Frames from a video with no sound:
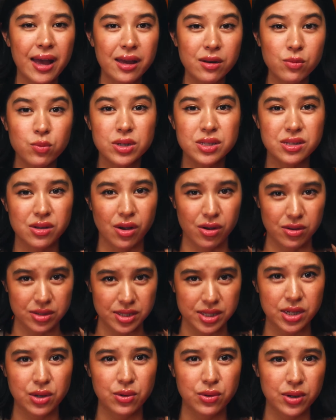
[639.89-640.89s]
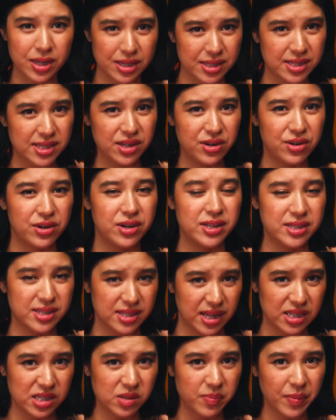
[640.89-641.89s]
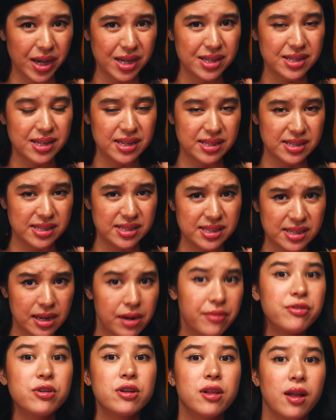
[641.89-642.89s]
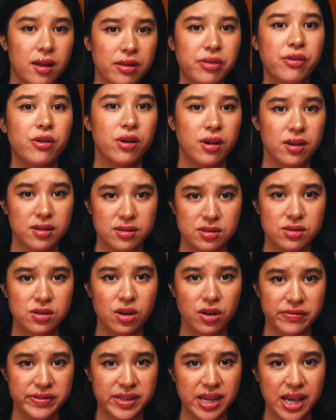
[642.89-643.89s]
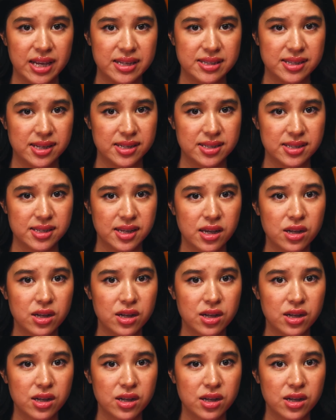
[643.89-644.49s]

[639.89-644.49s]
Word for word: Ed was also considered a suspect in several other unsolved cases,